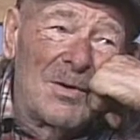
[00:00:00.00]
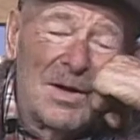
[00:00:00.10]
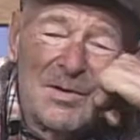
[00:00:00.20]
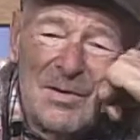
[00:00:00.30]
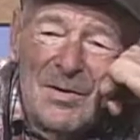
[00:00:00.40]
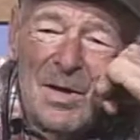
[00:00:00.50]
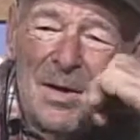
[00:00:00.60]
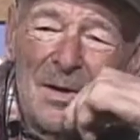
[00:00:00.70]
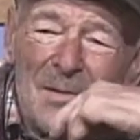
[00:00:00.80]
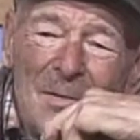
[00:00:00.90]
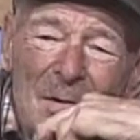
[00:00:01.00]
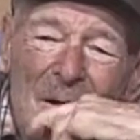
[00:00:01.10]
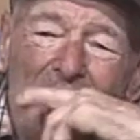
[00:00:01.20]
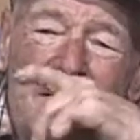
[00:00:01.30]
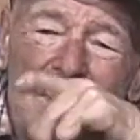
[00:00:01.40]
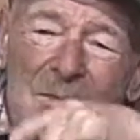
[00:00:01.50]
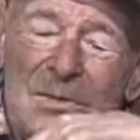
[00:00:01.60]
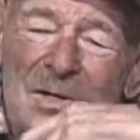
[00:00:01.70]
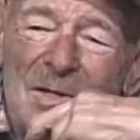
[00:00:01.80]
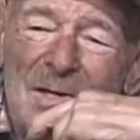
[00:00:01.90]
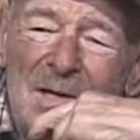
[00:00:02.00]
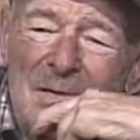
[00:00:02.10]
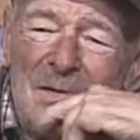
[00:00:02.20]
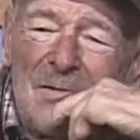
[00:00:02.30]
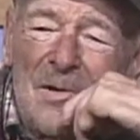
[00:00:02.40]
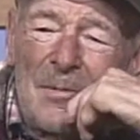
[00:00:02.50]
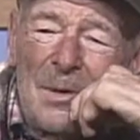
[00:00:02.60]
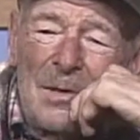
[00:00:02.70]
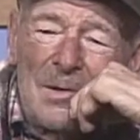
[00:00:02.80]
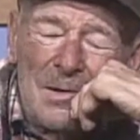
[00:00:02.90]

And I said, no, all I got to do is just change this drum. And